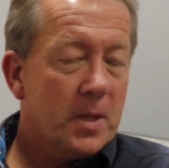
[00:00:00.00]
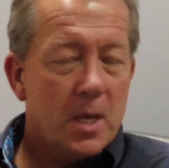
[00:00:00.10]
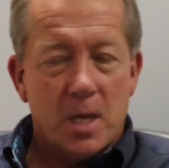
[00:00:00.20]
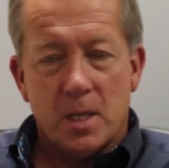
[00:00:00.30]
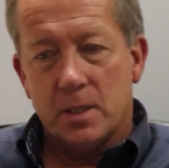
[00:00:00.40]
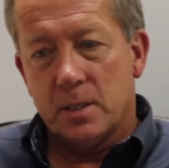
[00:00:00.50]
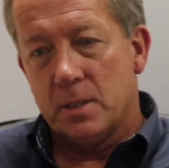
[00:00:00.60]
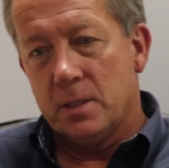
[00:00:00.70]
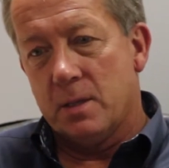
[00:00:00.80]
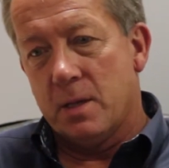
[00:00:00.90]
And
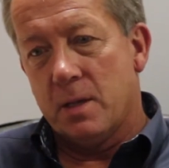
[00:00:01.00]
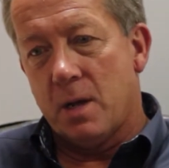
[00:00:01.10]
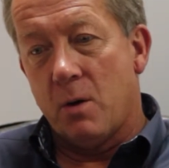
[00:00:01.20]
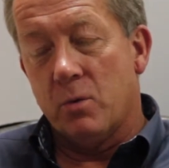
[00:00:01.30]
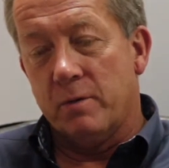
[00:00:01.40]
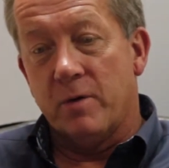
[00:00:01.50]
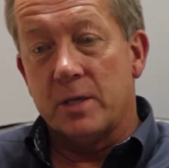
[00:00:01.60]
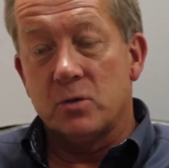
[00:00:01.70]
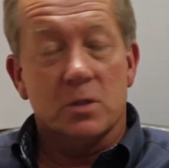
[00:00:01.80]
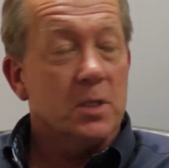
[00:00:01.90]
I would have
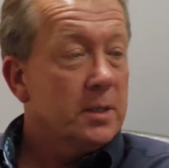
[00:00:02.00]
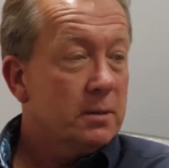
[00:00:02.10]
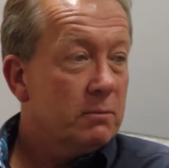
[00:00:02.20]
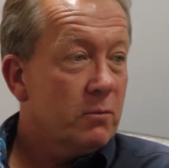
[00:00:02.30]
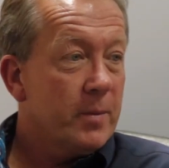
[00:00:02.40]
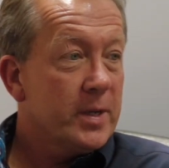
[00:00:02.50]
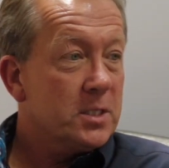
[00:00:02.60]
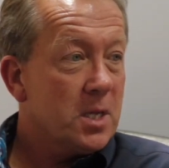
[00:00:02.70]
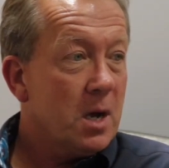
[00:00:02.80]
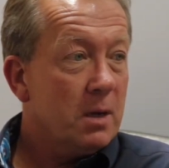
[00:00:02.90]
liked to have seen Remy
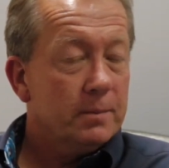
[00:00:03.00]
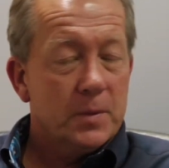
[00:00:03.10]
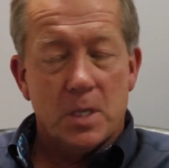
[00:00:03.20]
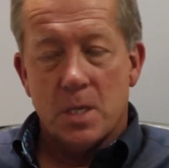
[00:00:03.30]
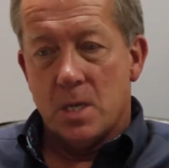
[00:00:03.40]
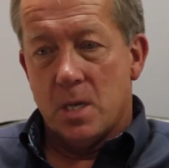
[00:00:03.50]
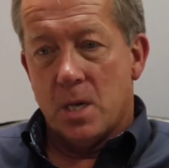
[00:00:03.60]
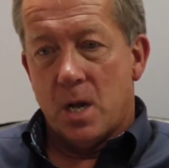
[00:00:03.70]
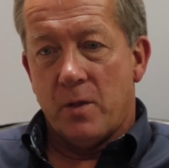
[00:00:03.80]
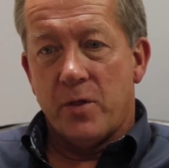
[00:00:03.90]
start.
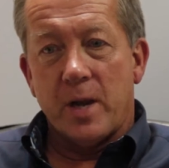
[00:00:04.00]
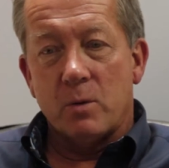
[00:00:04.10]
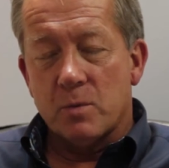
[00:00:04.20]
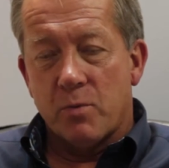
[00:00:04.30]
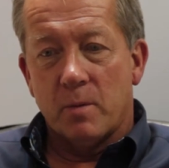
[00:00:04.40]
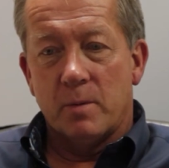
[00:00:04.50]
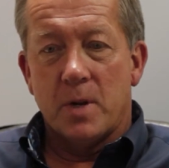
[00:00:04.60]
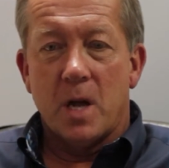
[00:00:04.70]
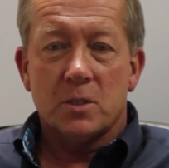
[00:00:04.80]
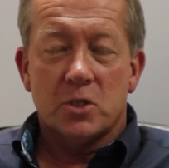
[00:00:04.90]
I think that was a problem
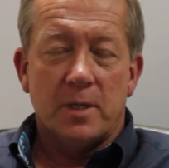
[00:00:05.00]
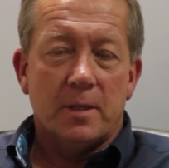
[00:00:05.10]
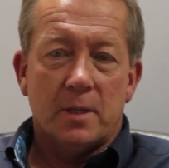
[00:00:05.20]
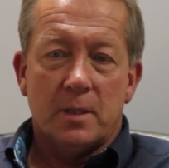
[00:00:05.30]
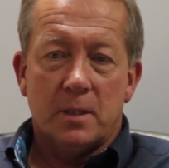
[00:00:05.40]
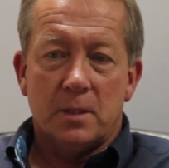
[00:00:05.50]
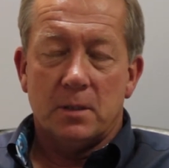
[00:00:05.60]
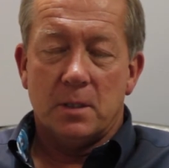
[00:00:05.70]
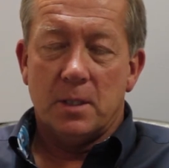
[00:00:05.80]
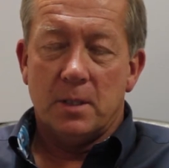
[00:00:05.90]
last year, that
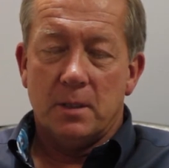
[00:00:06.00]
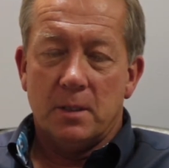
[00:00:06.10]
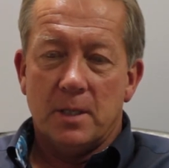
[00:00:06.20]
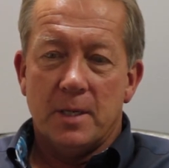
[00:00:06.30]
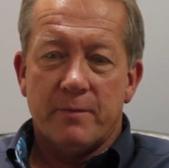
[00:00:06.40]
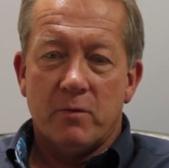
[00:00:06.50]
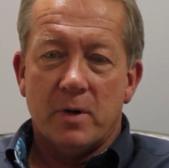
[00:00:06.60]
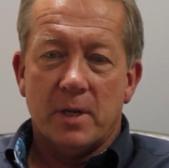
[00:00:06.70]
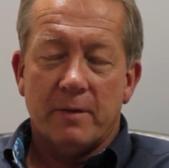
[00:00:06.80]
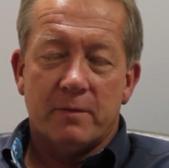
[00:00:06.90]
he never
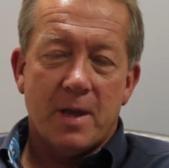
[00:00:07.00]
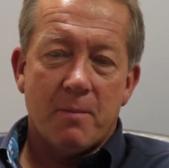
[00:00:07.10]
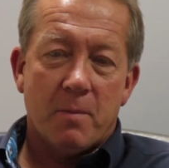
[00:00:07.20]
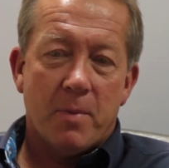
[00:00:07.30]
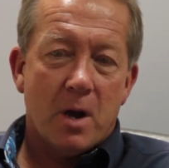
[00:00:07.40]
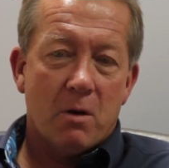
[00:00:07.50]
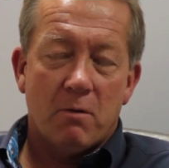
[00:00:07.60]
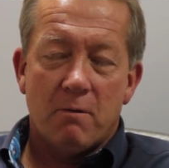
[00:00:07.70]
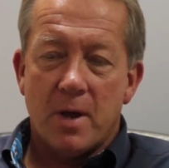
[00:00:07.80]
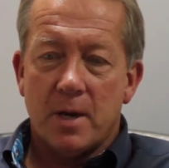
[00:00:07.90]
really gave Demba Ba
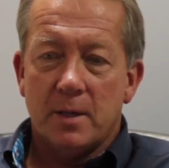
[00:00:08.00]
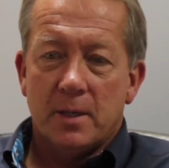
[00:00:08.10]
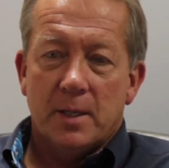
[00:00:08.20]
a run.